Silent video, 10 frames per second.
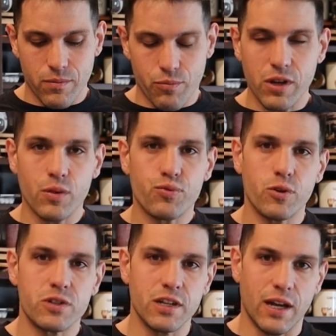bring your
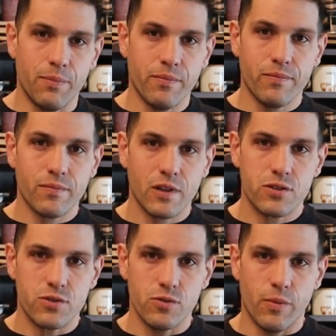protein up
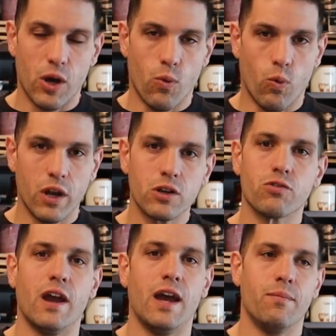to about 1
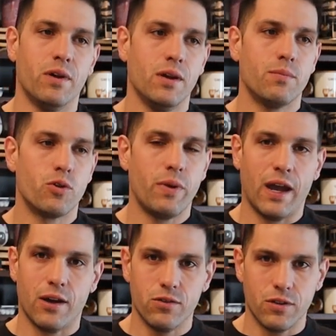gram per
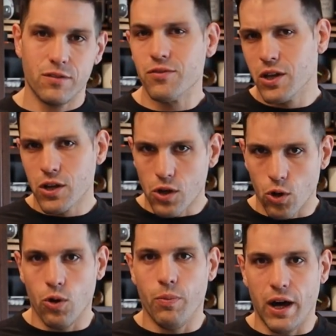pound of
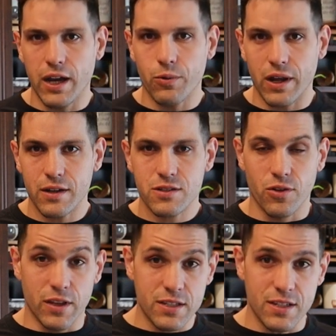goal body weight. So
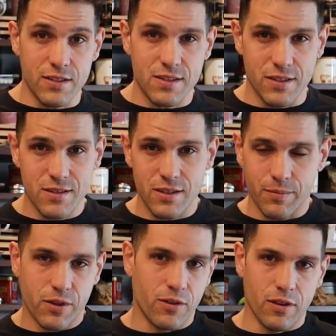in this instance,
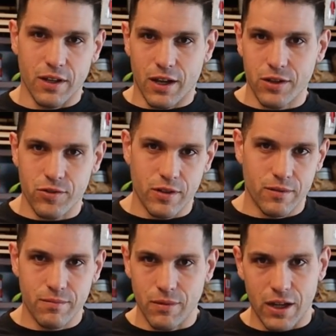I'm currently
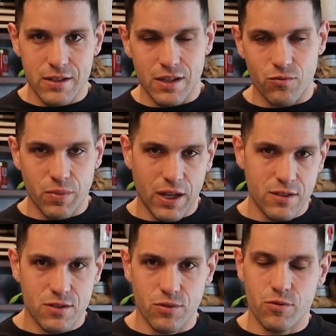197
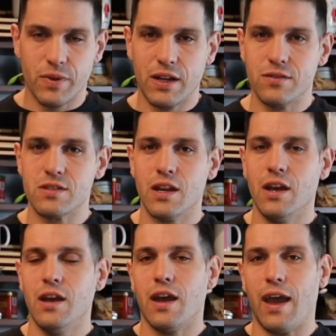pounds, 200 pounds,
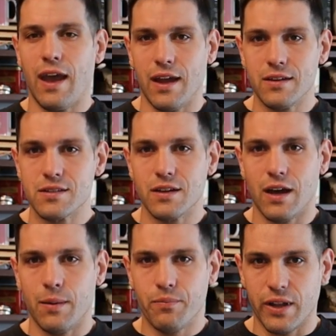and
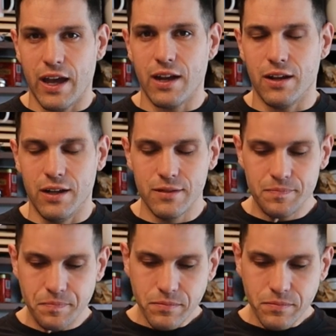I plan on